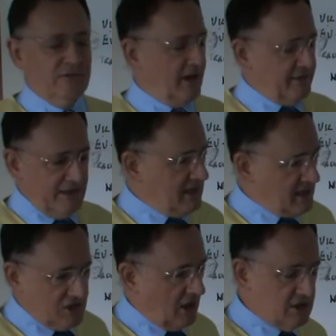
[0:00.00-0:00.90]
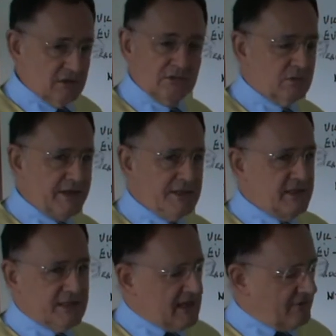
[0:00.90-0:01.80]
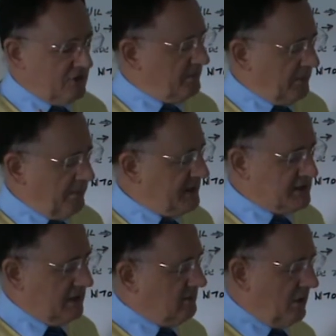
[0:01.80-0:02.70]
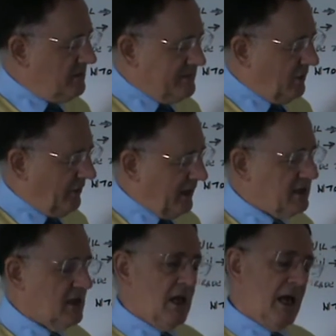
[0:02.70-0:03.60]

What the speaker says: I think it's Article 27, but please don't quote me on that,